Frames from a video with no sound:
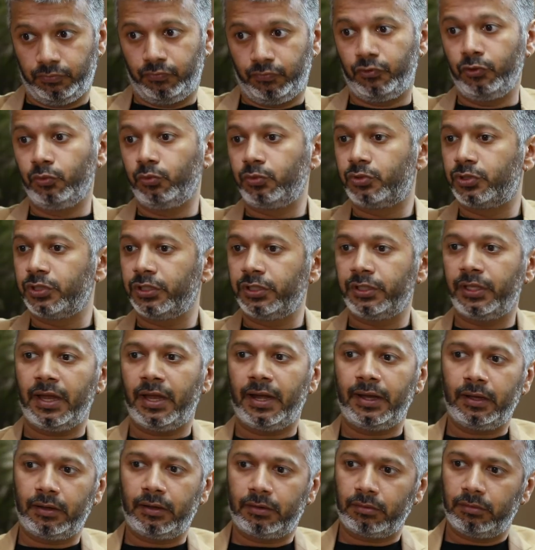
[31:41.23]
future
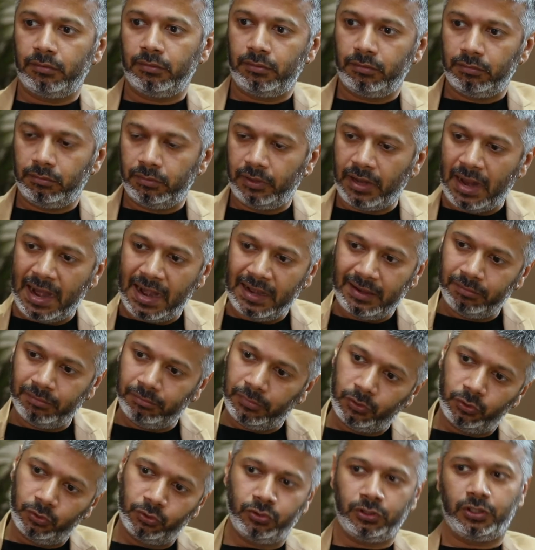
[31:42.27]
that dad
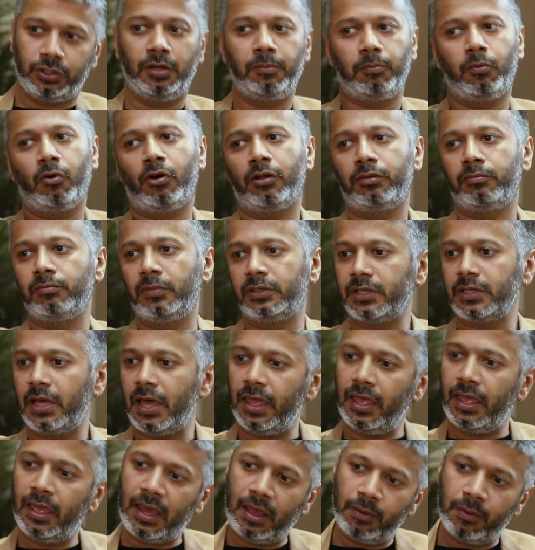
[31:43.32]

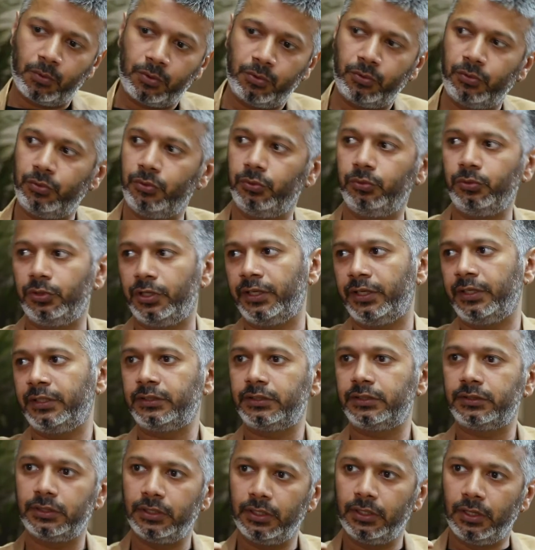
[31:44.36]
i want to do
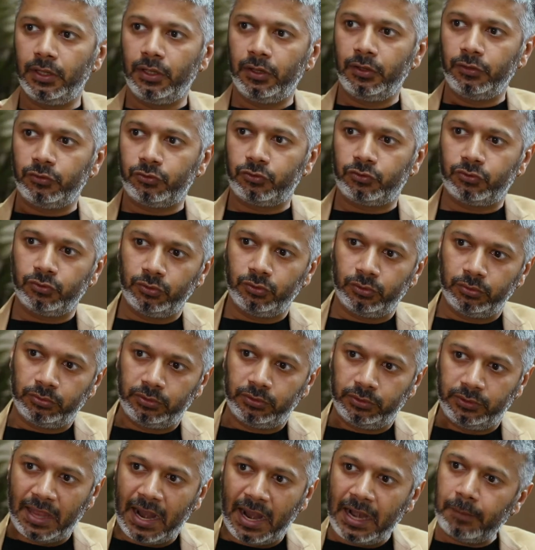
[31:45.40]
this so
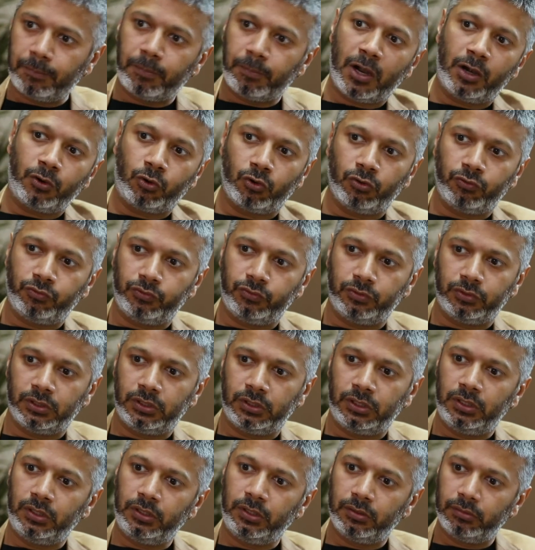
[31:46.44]
that part of
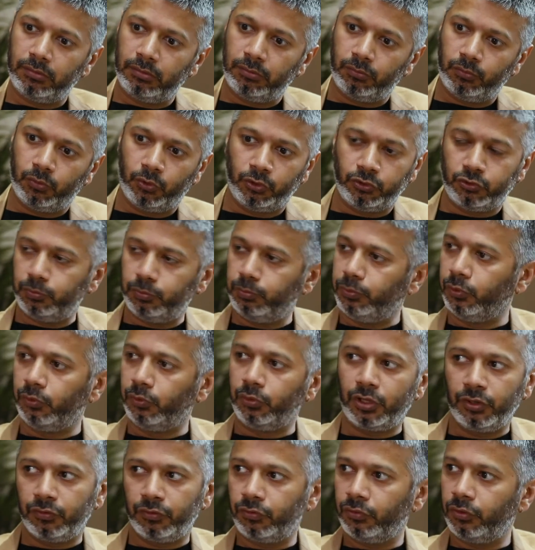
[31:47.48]
world was
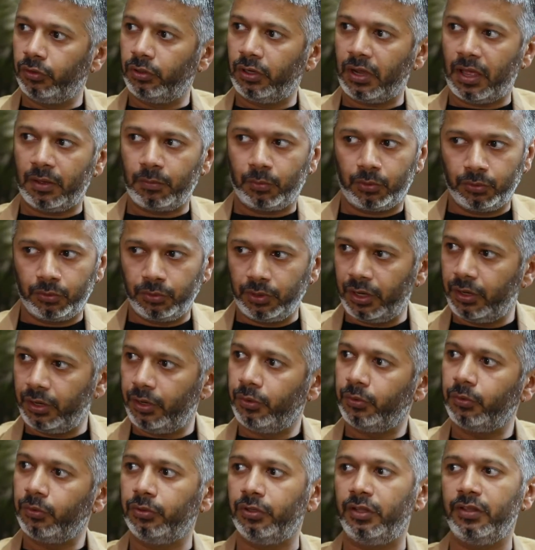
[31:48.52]
beautiful i want to get
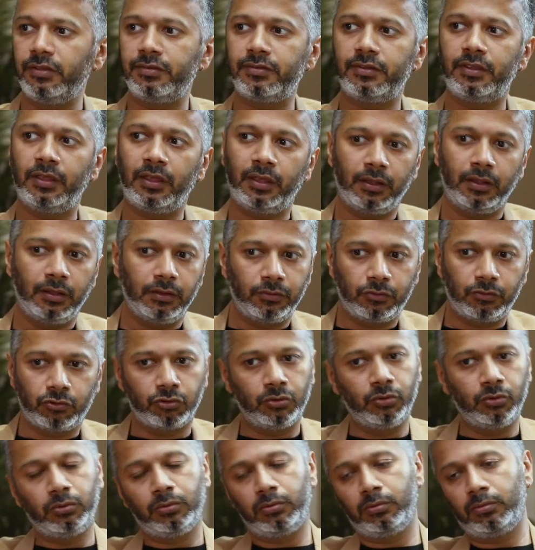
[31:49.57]
into this thing
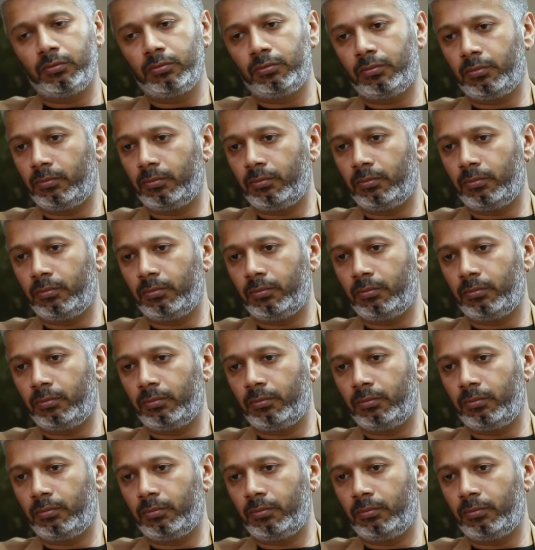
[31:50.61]
so